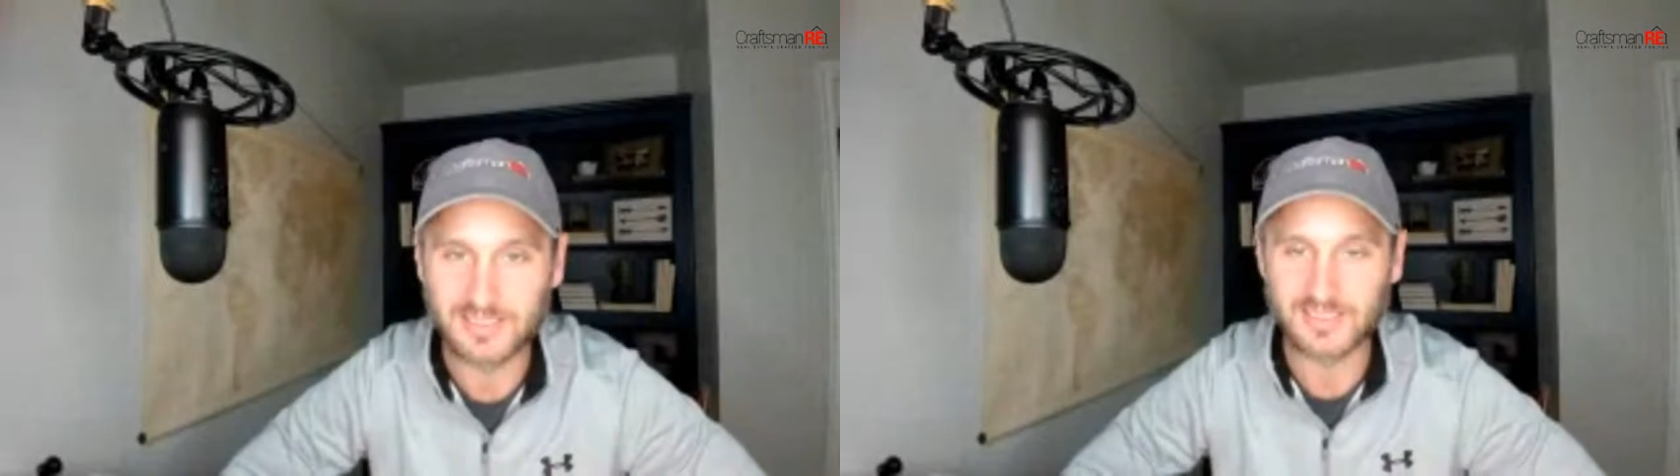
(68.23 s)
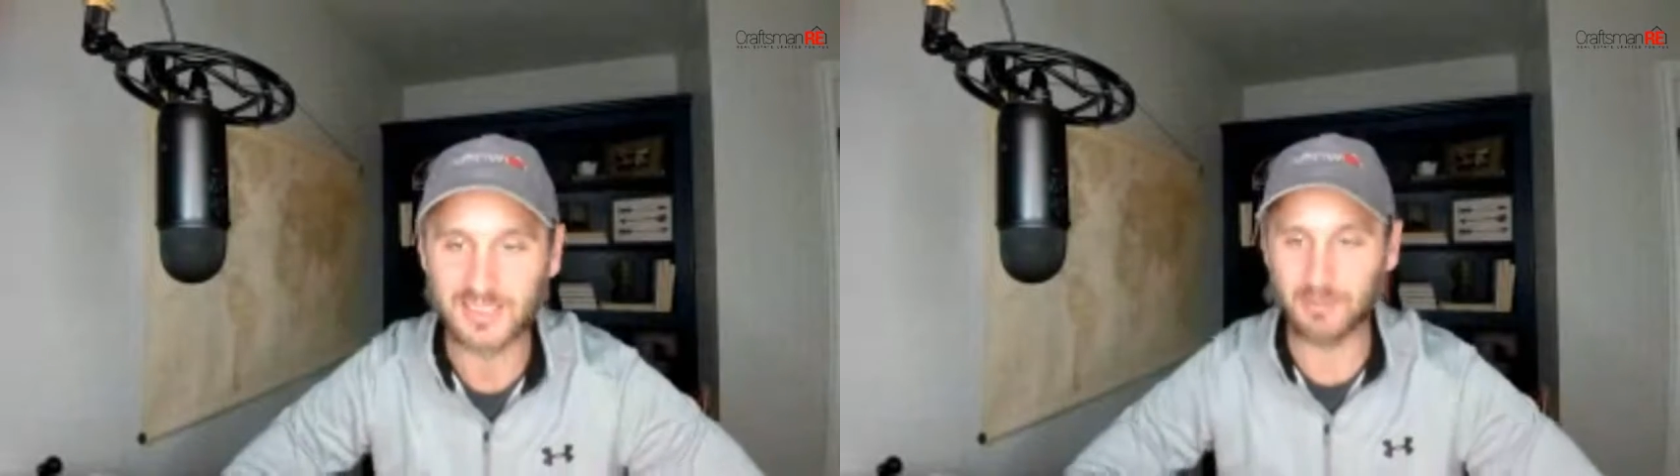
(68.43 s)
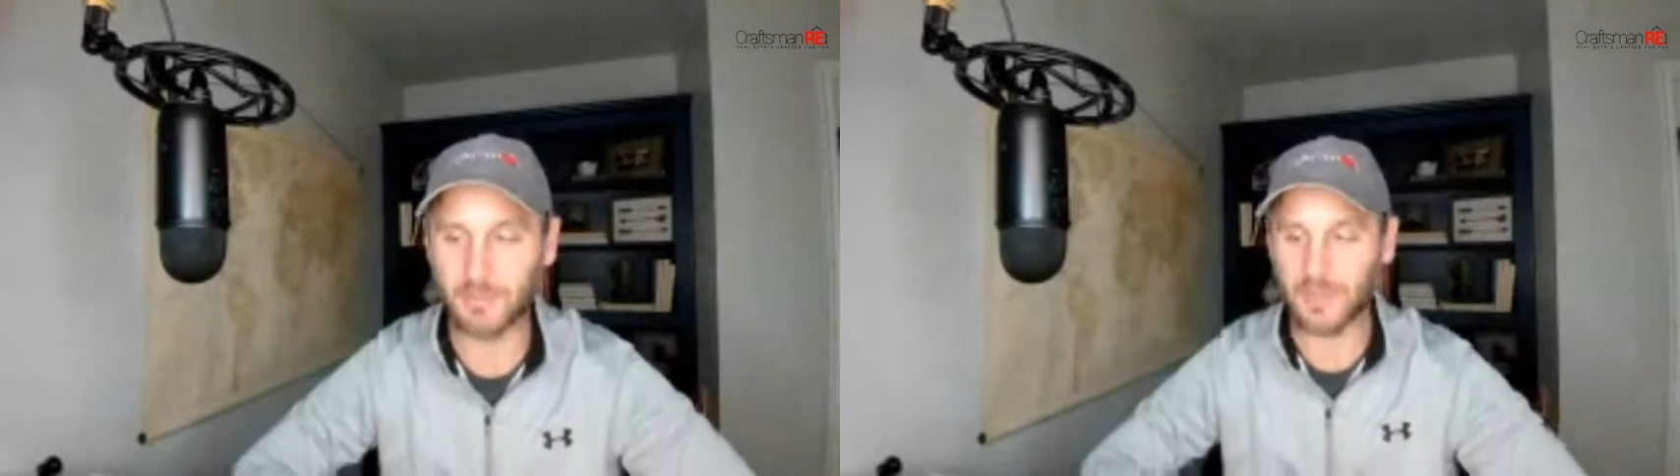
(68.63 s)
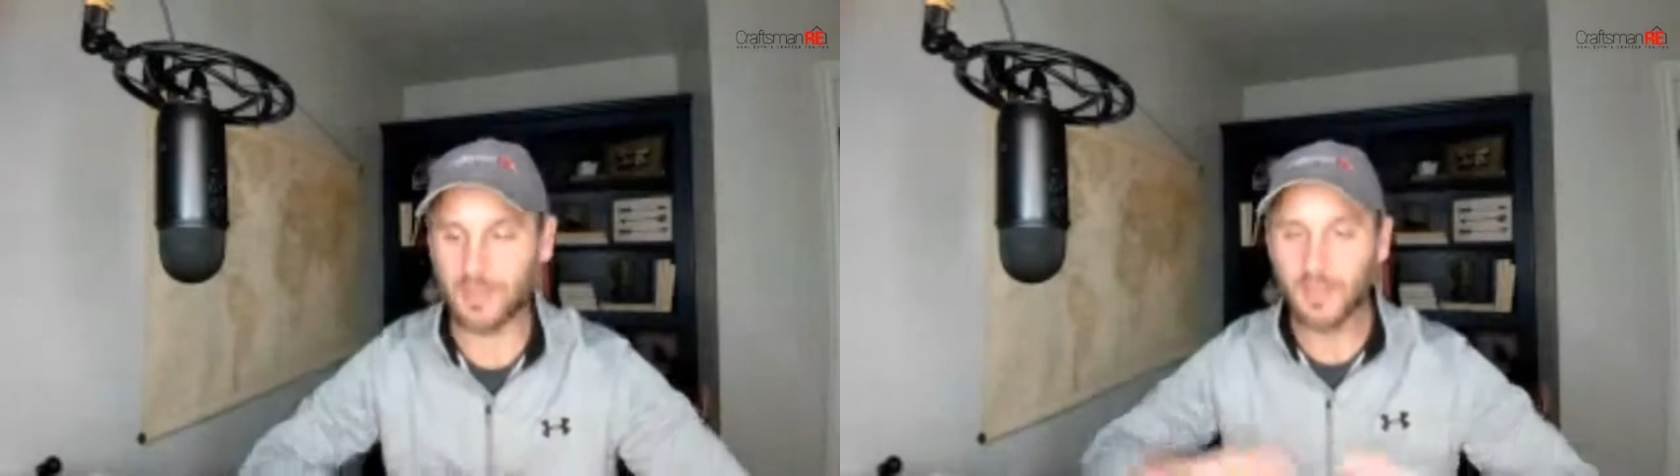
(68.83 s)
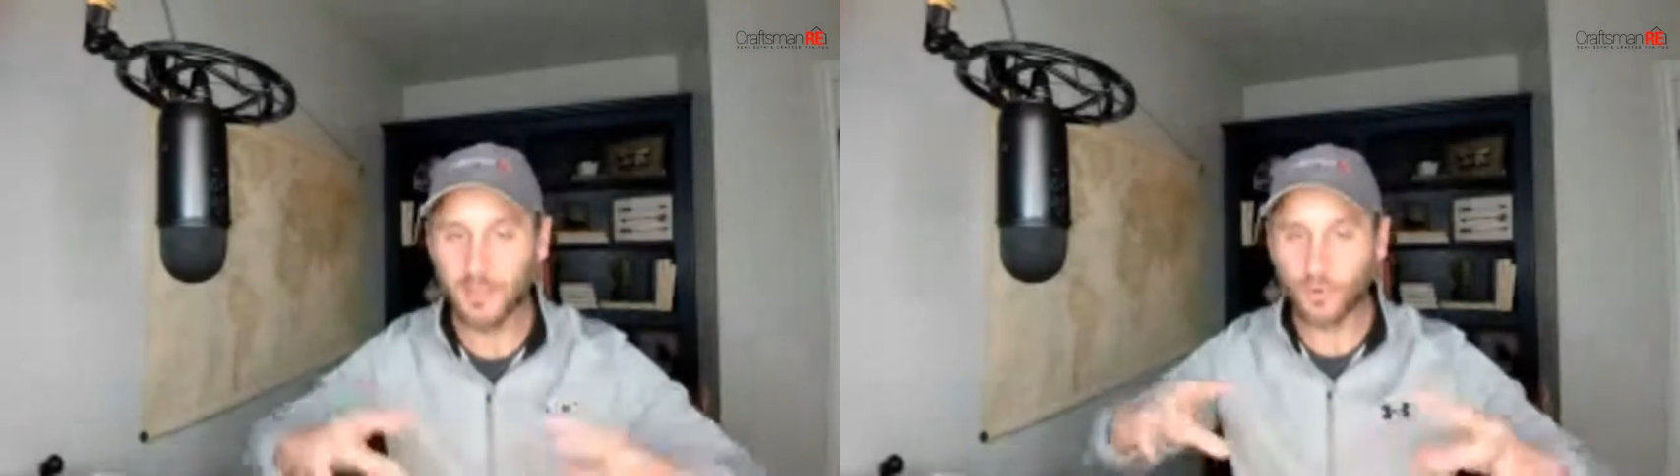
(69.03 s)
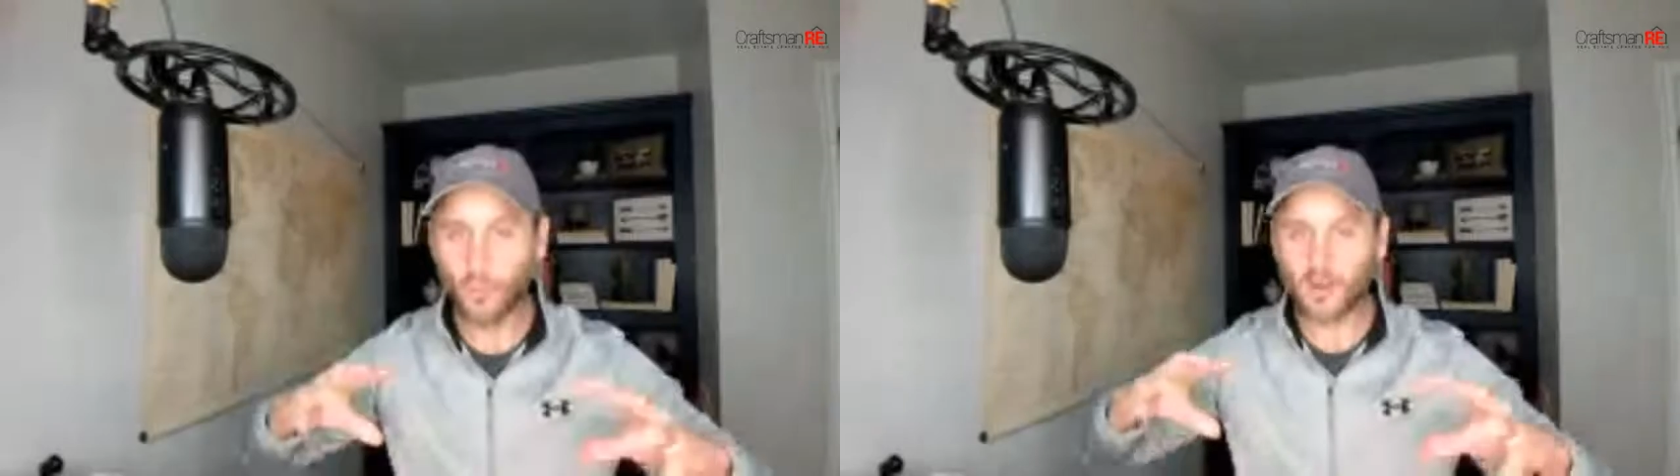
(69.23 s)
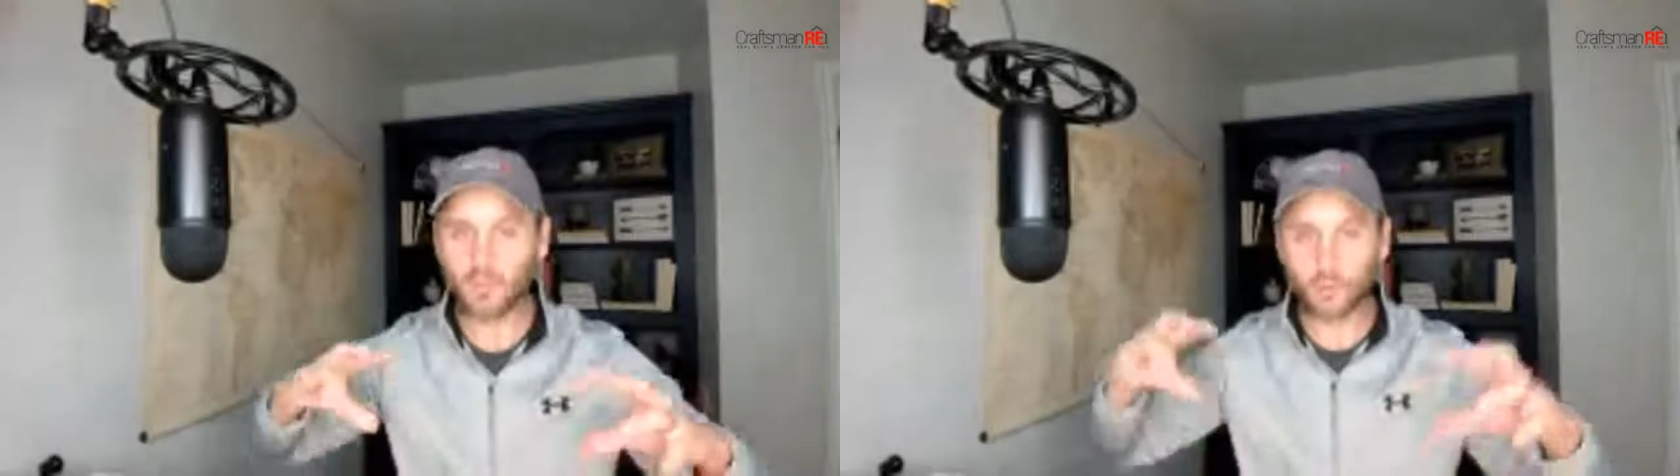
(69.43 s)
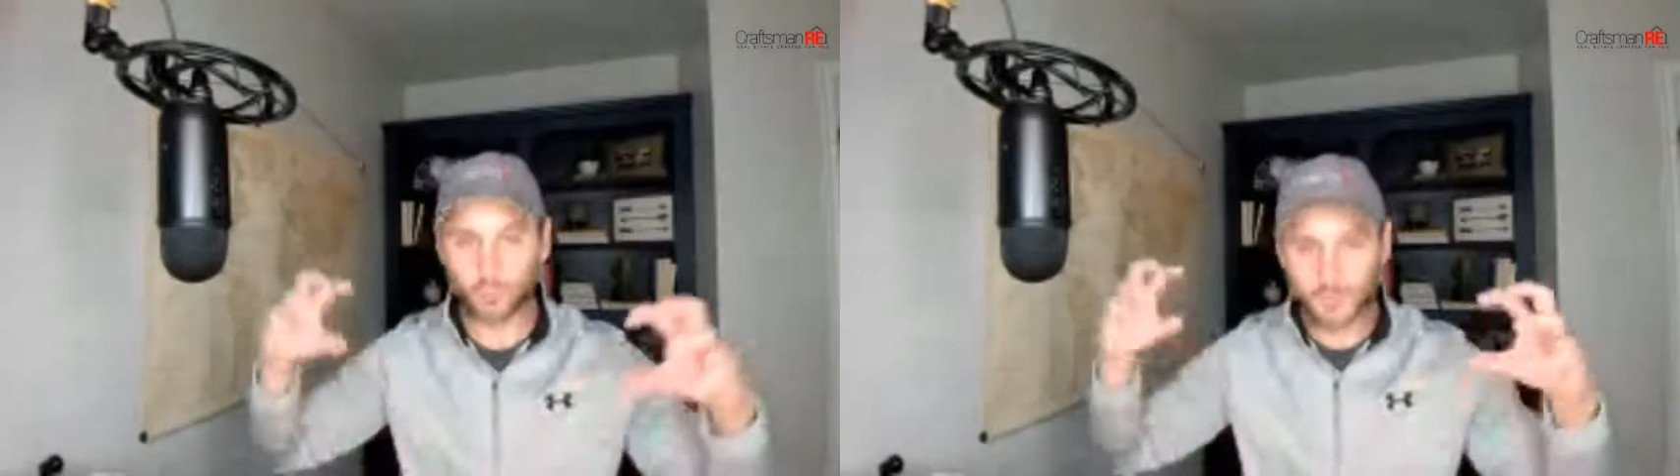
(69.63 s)
This is going to be
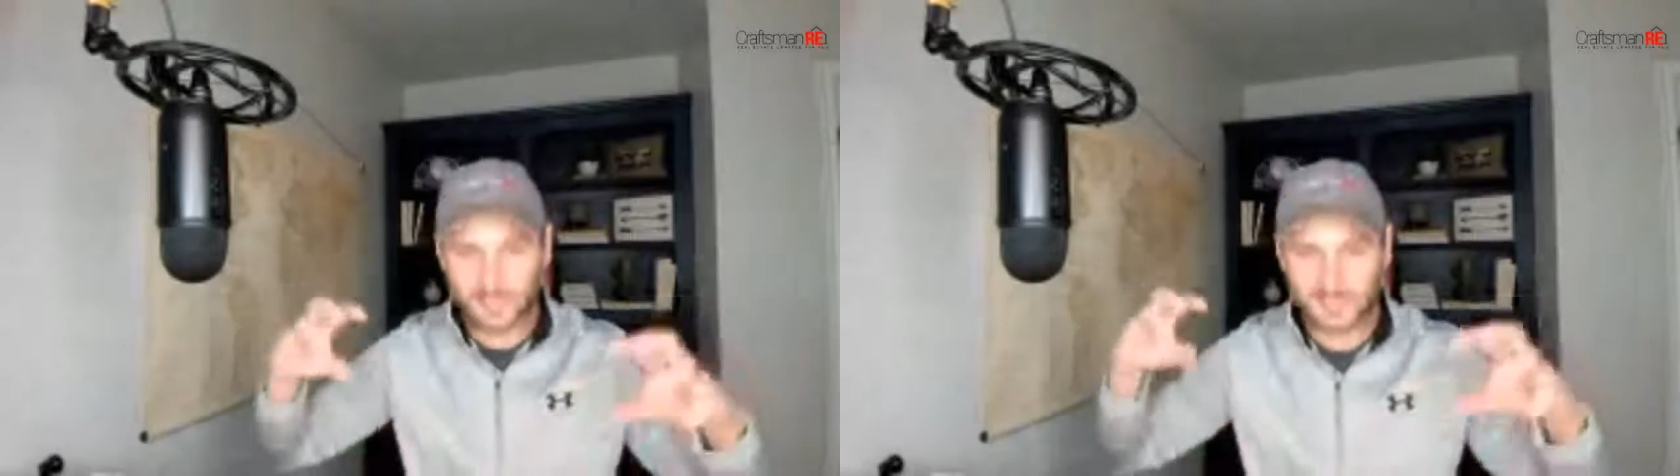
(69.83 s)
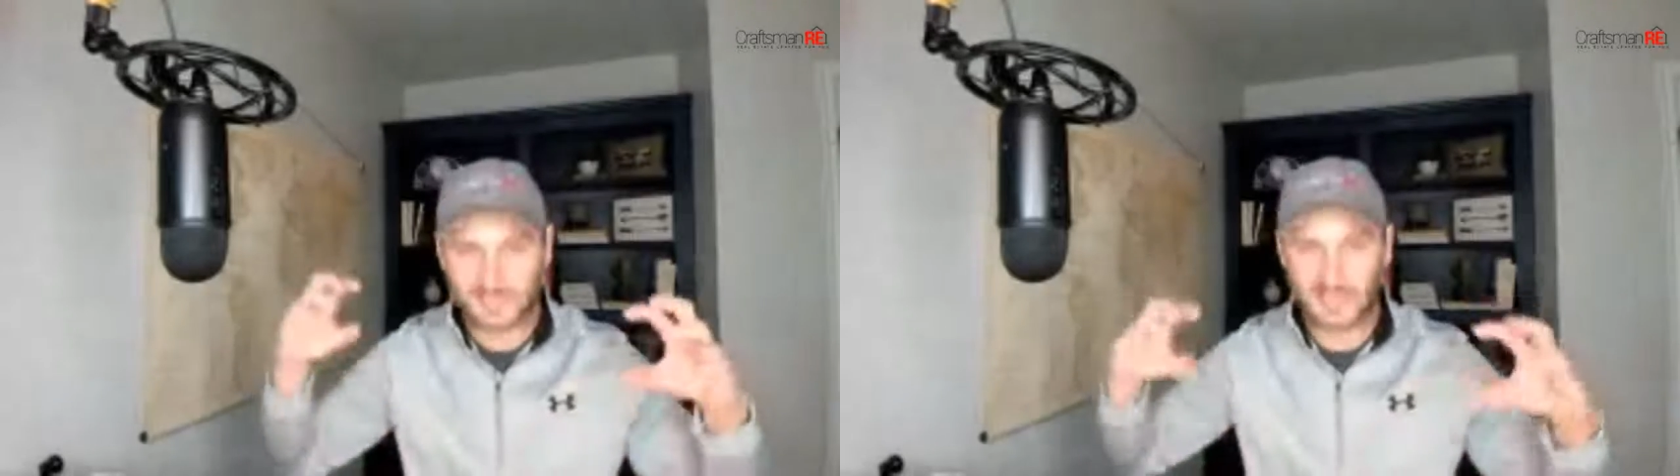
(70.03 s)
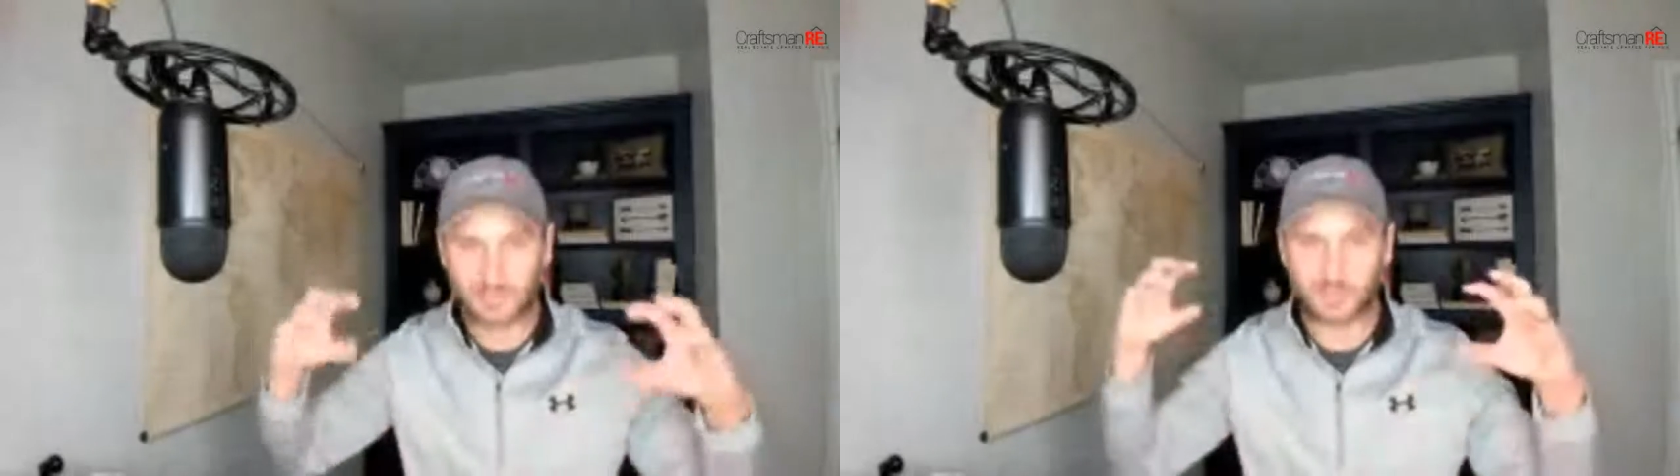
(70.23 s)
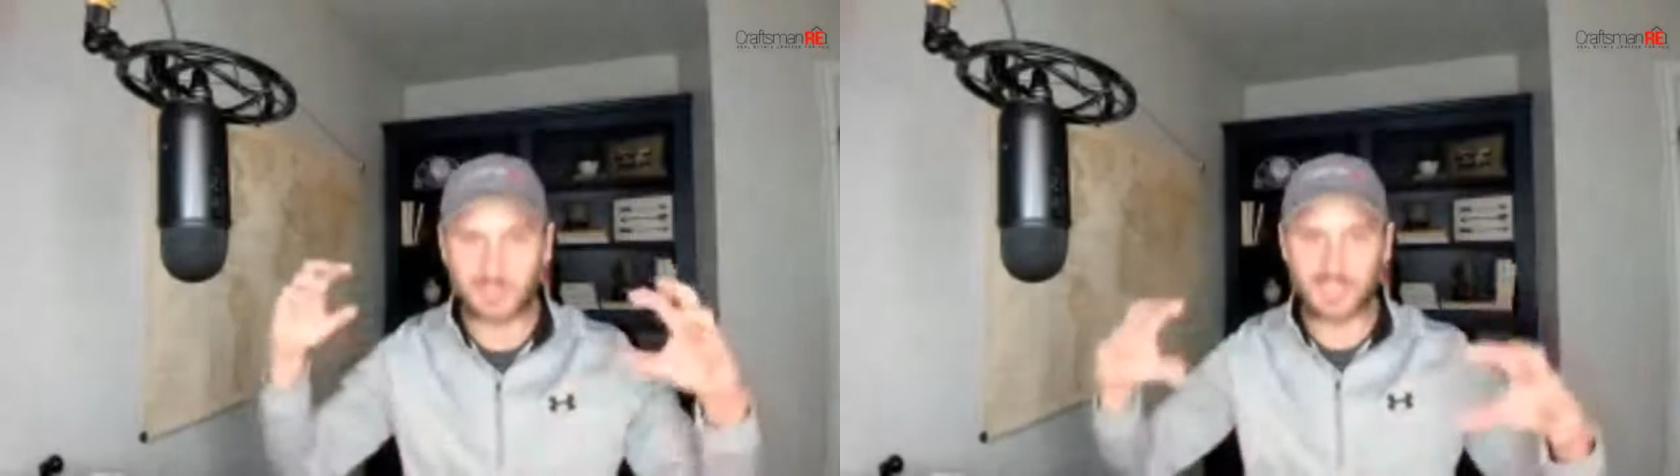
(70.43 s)
where the real estate